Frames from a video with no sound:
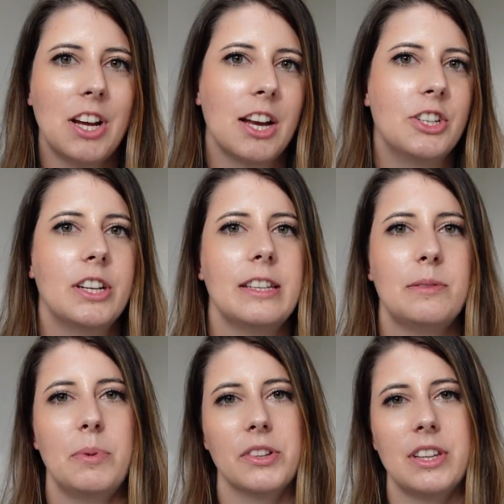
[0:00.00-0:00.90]
touches,
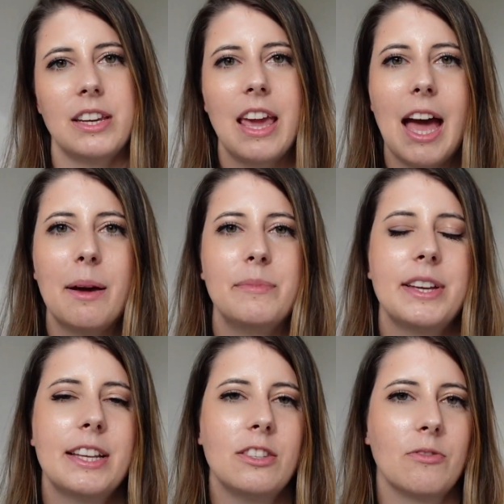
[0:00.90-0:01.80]
built-in
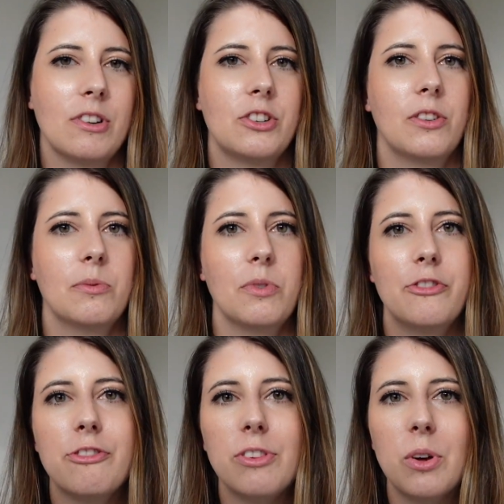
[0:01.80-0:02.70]
cabinets, original wood
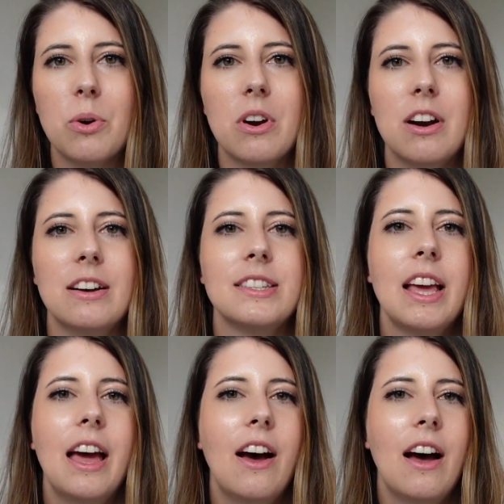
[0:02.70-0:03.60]
floors,
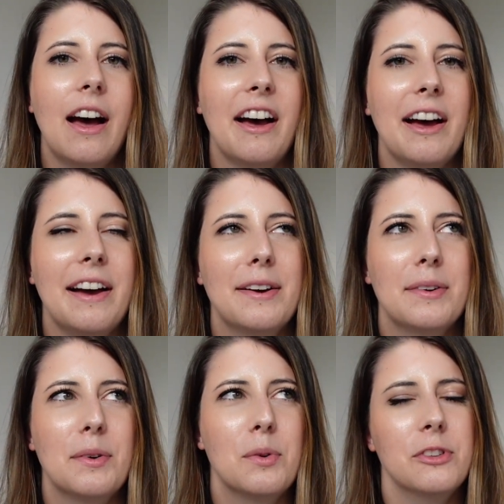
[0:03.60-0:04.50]
uh,
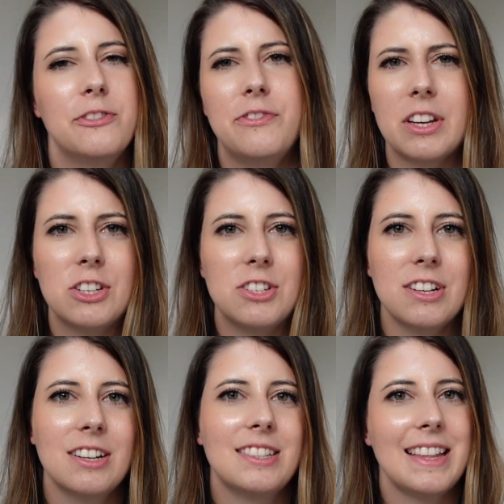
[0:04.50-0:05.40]
old
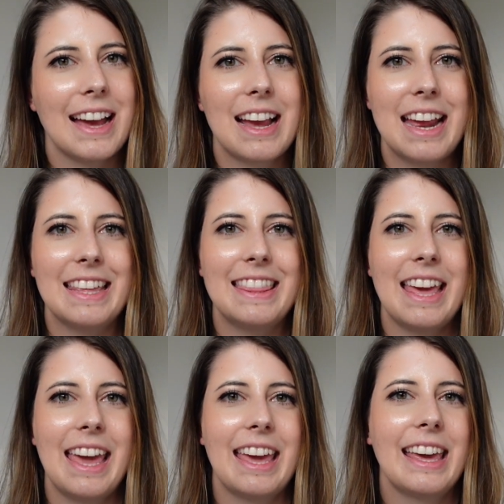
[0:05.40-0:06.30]
fixtures, that kind of
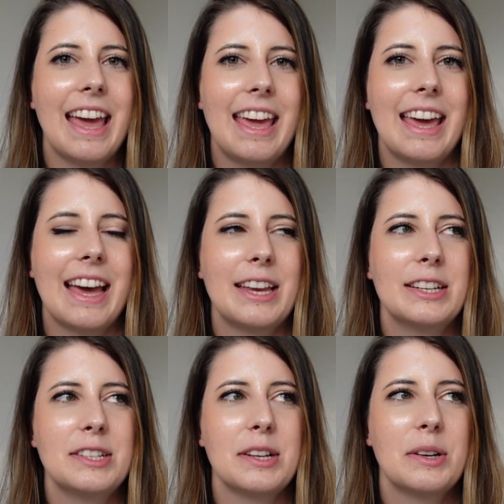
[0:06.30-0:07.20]
thing.
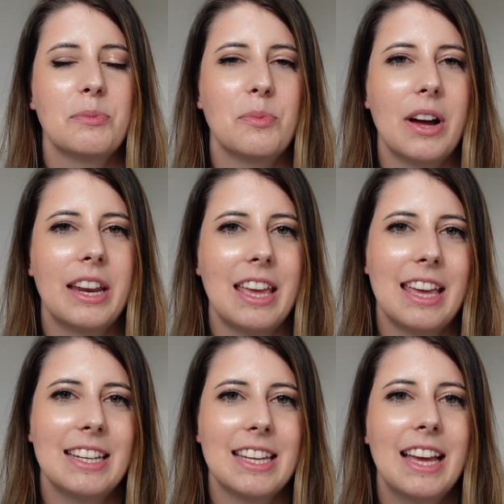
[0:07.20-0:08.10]
And what
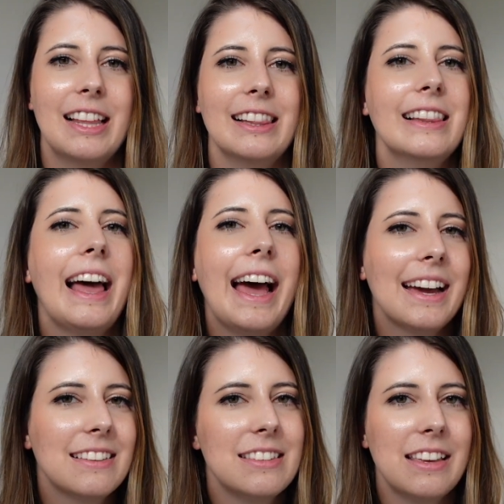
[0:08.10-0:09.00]
it
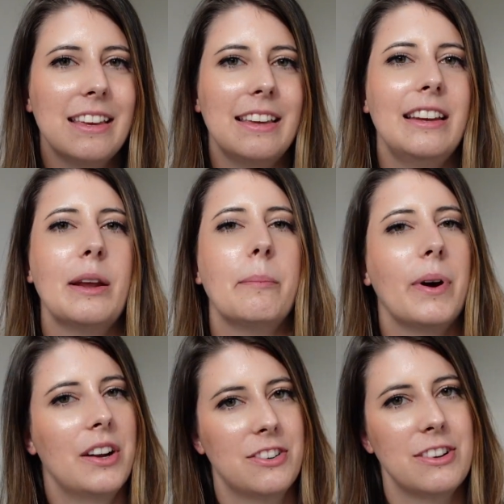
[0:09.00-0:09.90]
lacked in
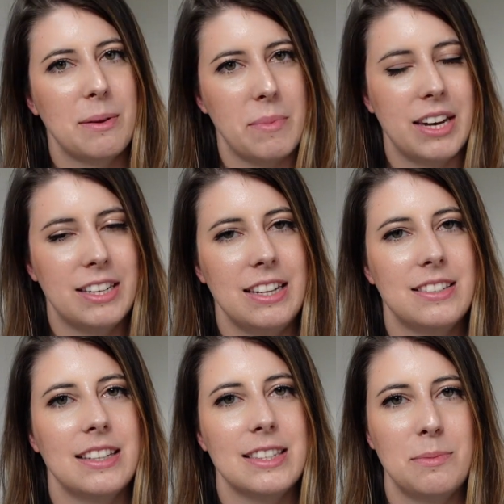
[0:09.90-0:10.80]
modern
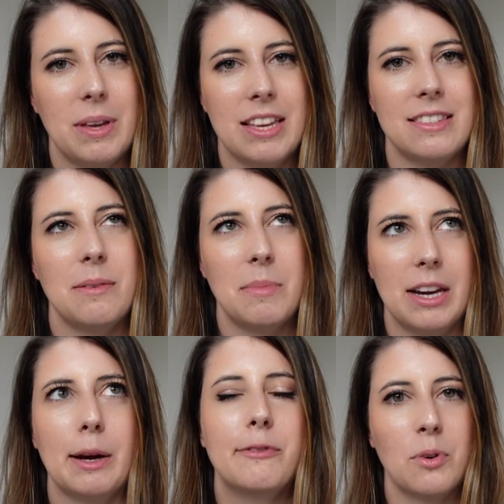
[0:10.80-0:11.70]
amenities and space, it
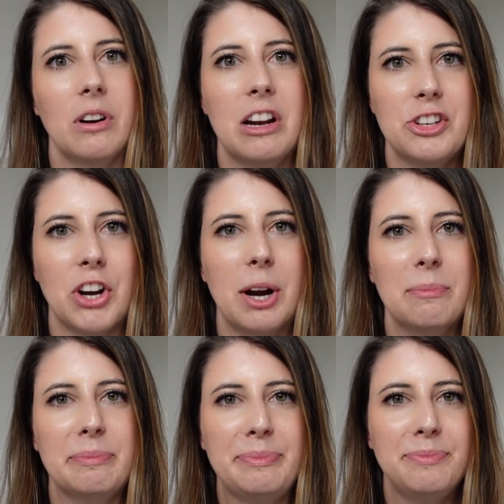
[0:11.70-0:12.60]
made up for in
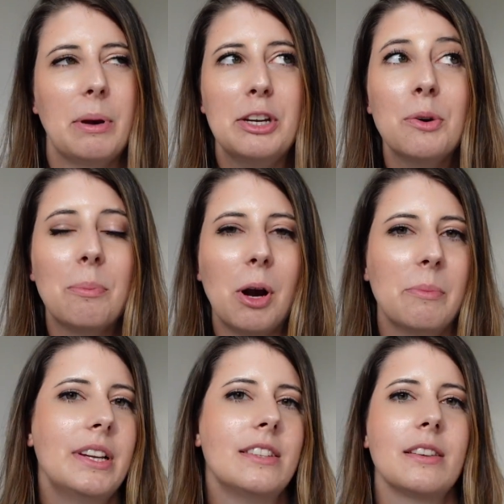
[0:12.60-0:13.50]
charm. My new
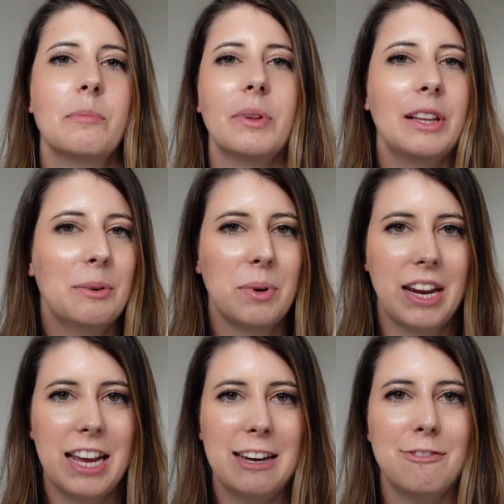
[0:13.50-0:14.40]
apartment is a complete
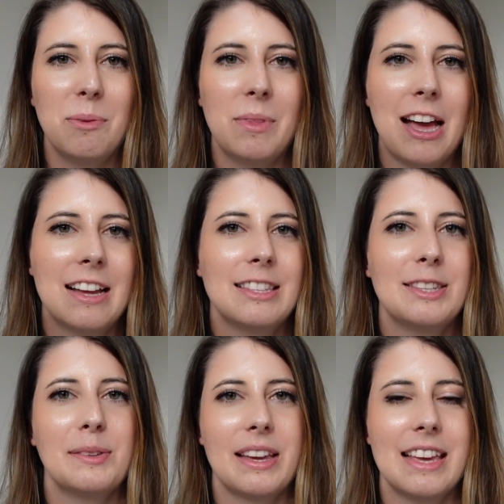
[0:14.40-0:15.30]
180 from that.
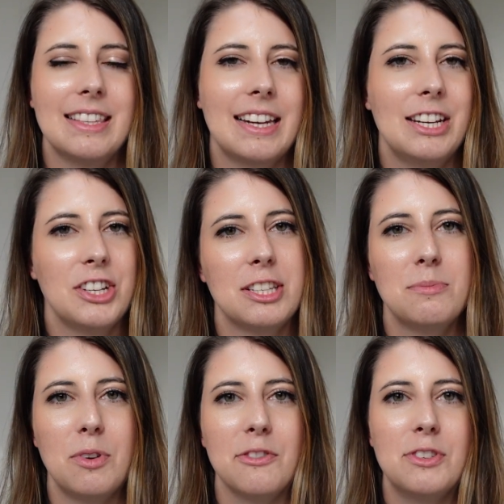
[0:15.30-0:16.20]
So like I said, I
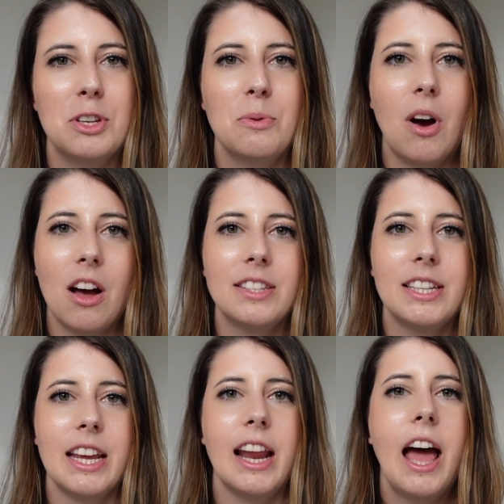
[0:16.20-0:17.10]
just moved to
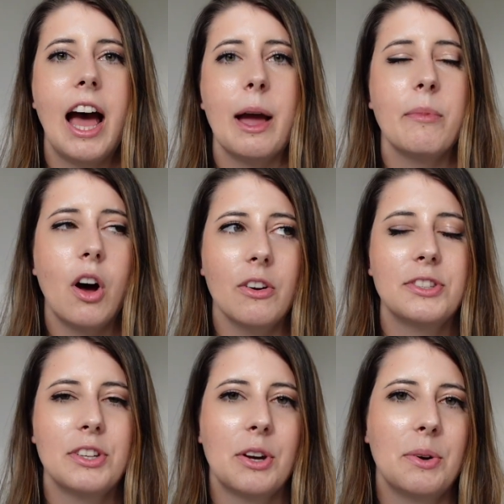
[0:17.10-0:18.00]
Austin. I'm
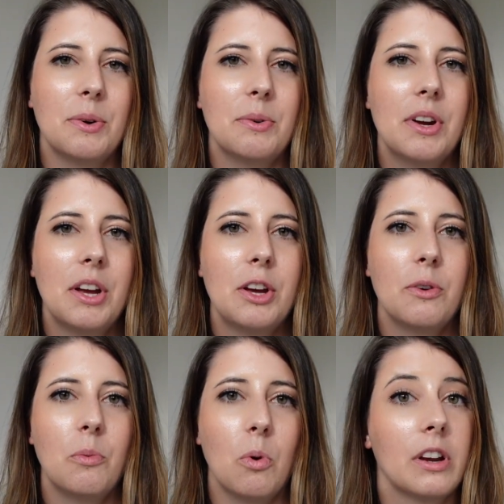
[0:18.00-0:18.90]
also
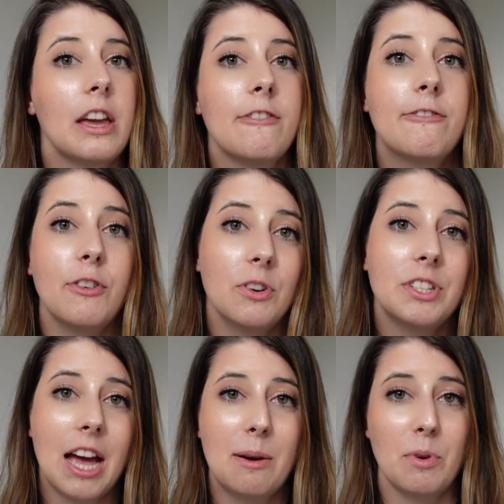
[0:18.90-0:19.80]
working
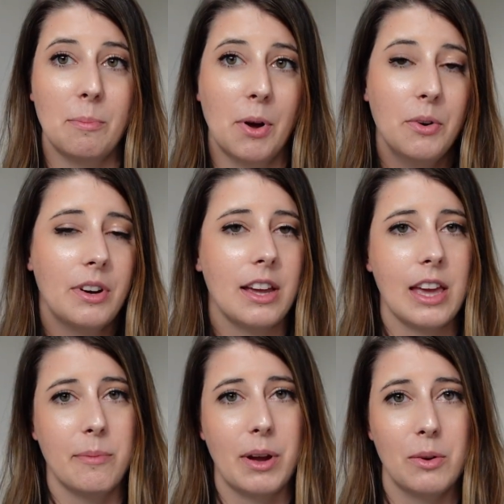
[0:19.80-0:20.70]
full-time remote. I
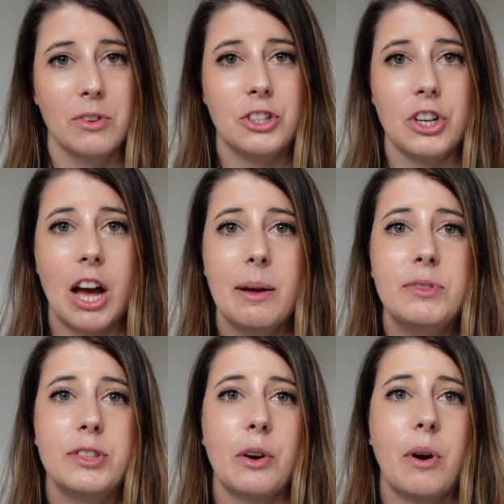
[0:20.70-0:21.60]
kept my old job,
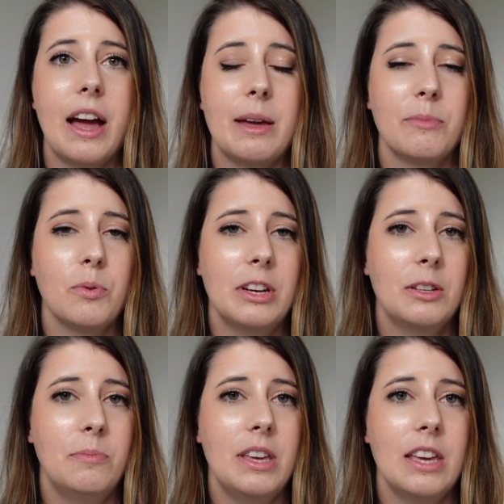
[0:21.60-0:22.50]
so I am going
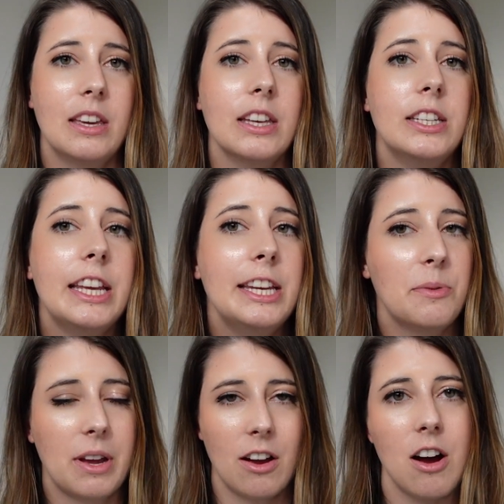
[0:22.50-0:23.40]
to be
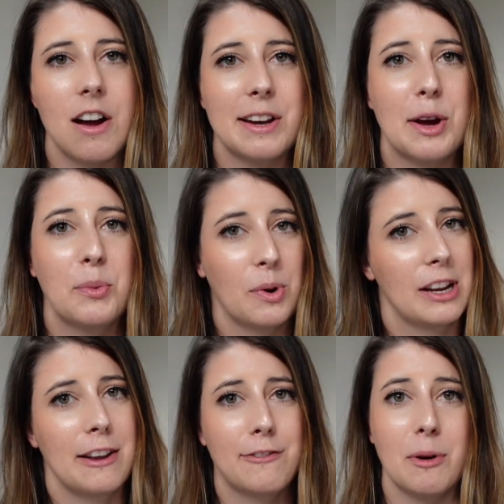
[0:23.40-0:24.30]
continuing on
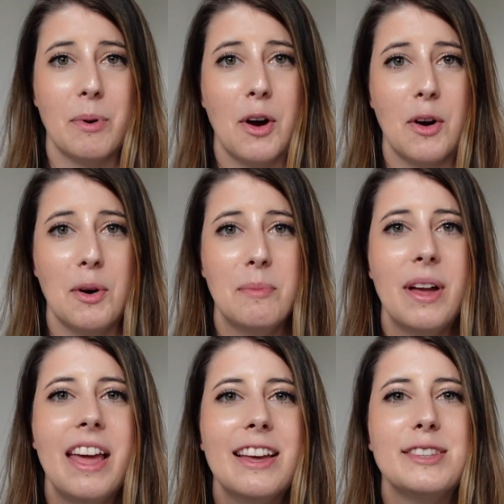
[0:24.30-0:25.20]
working from home.
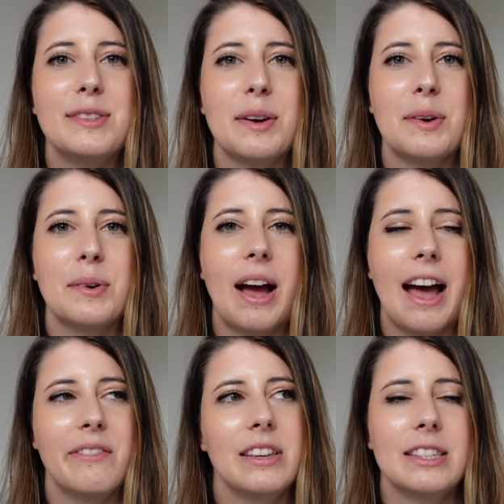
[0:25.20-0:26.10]
So
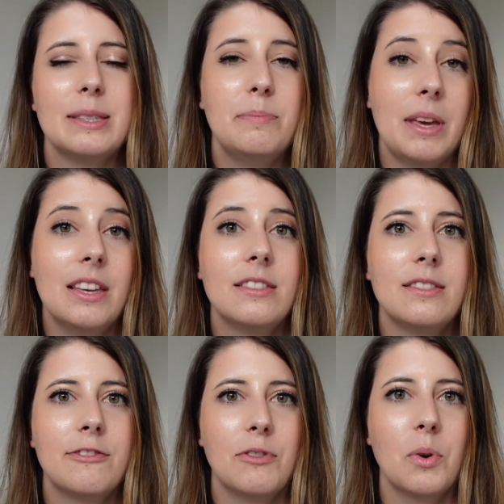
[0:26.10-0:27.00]
having
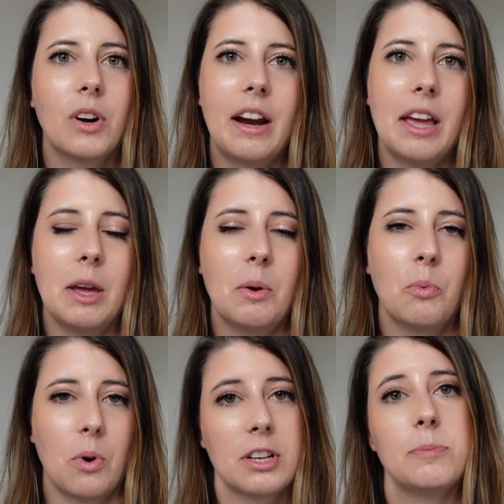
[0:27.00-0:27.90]
space for a
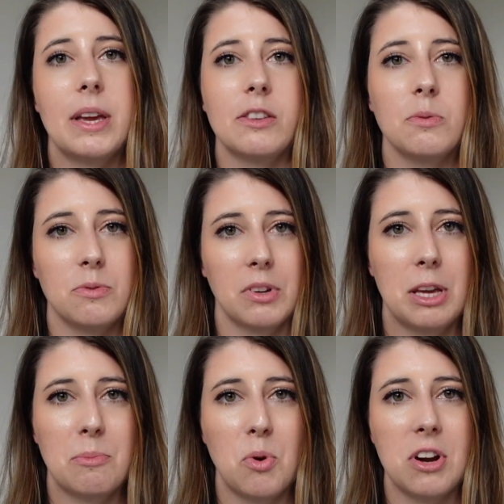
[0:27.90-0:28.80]
workspace was really
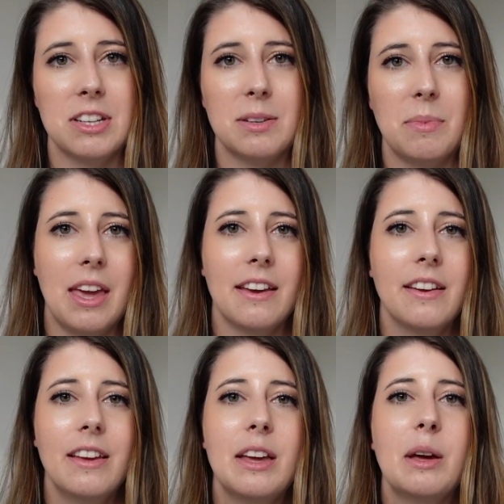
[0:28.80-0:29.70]
important to
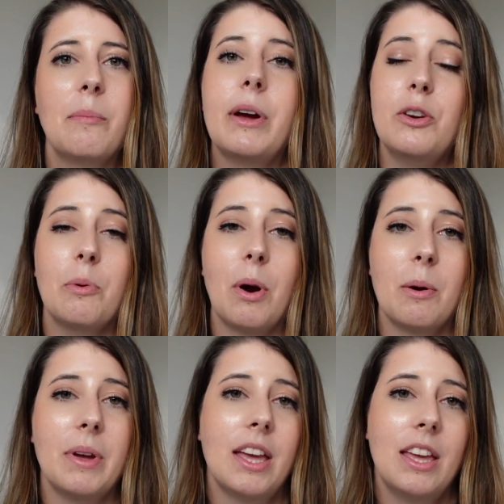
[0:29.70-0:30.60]
me. My new
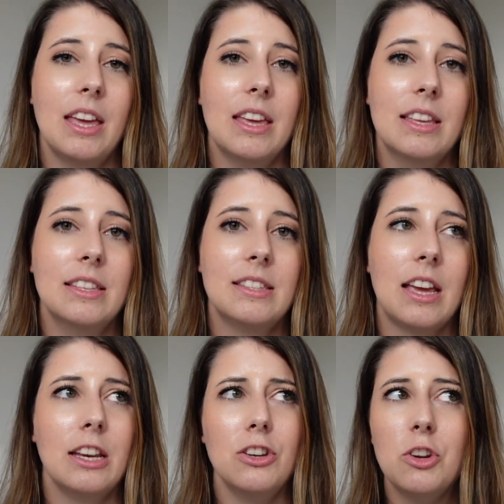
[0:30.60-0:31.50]
apartment is
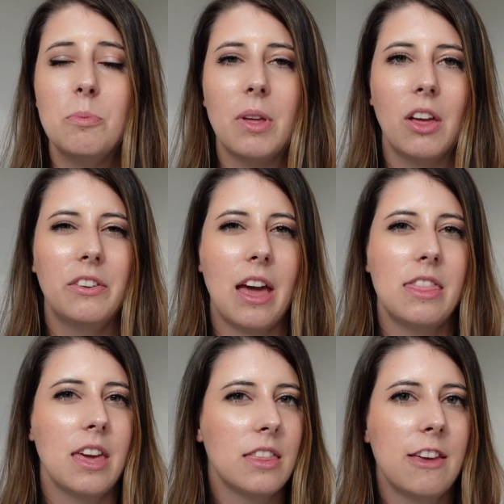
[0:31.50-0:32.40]
a new build. I
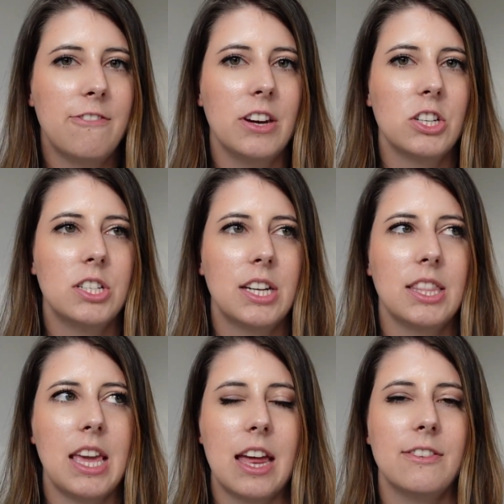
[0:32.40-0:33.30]
think they finished it at
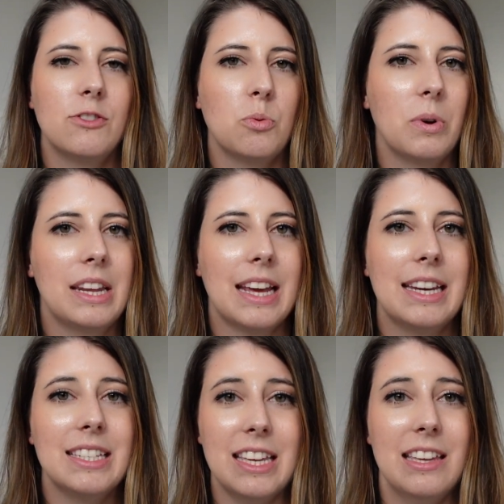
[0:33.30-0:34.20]
the end of
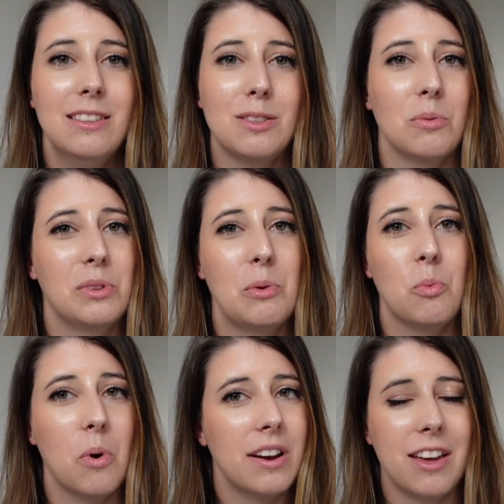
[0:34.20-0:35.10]
2019, so only
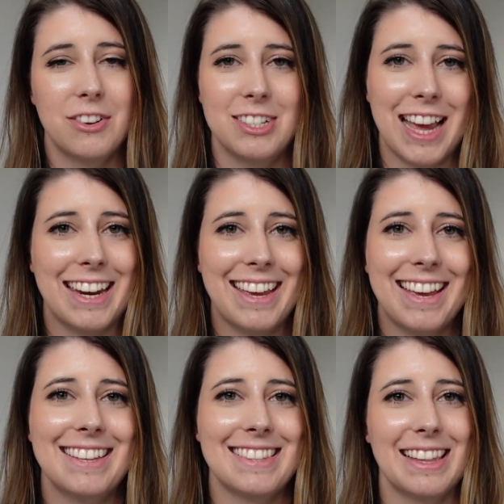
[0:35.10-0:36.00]
one other tenant
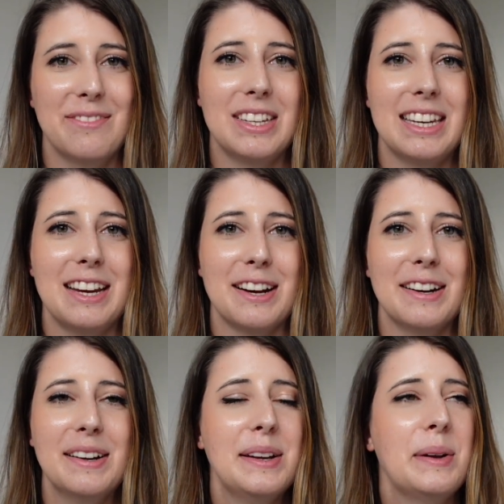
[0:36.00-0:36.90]
has lived in here